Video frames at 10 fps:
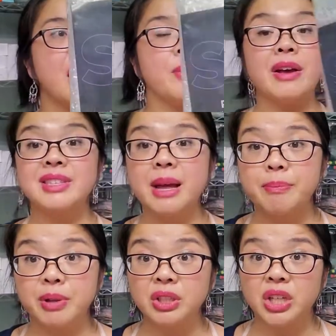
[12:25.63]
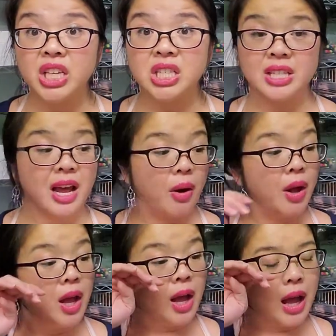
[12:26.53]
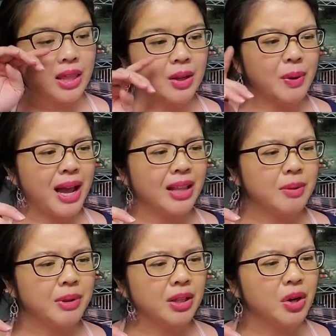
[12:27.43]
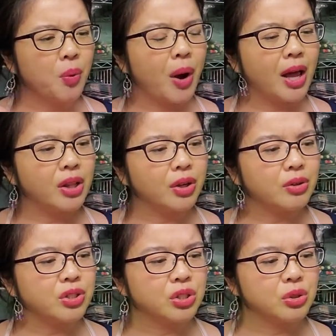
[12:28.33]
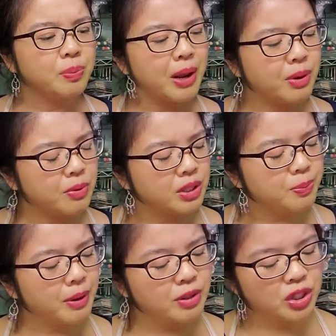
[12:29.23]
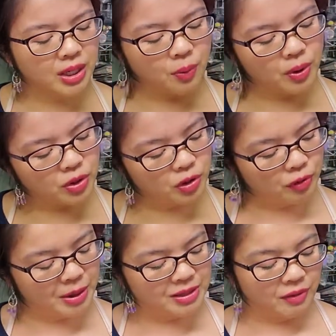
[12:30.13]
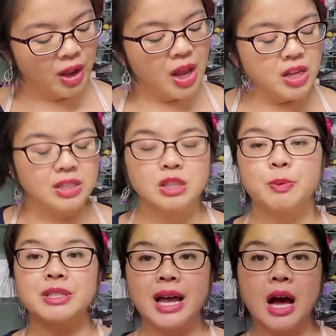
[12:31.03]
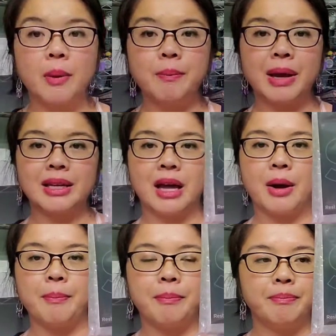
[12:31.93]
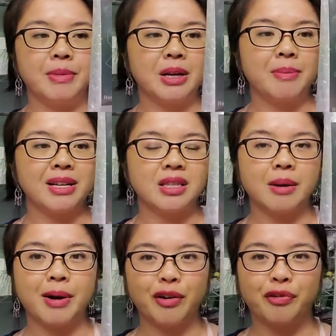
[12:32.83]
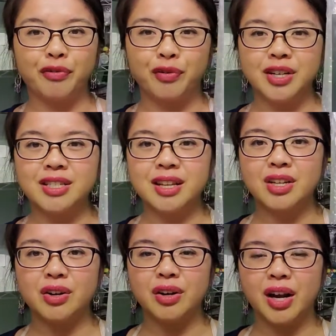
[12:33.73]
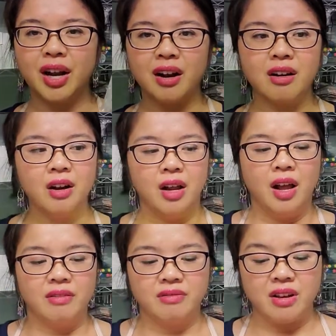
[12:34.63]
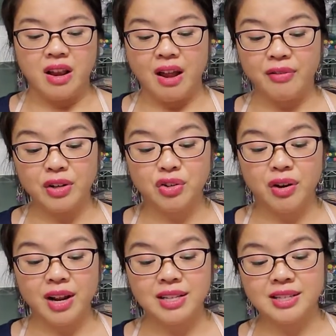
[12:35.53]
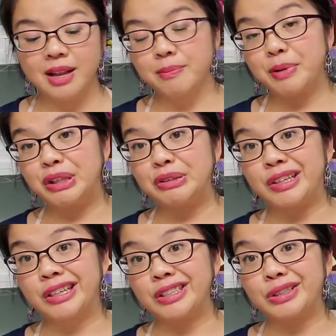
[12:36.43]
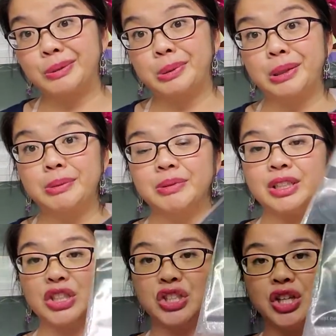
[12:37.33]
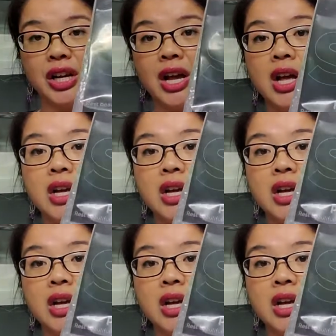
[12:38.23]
Yeah, we have satin pillowcases now. I think we had them a little while ago too, but I really probably should get one or two for myself. So it's supposed to help minimize the amount of frizz in your hair. Never tried a satin pillowcase, so I probably should.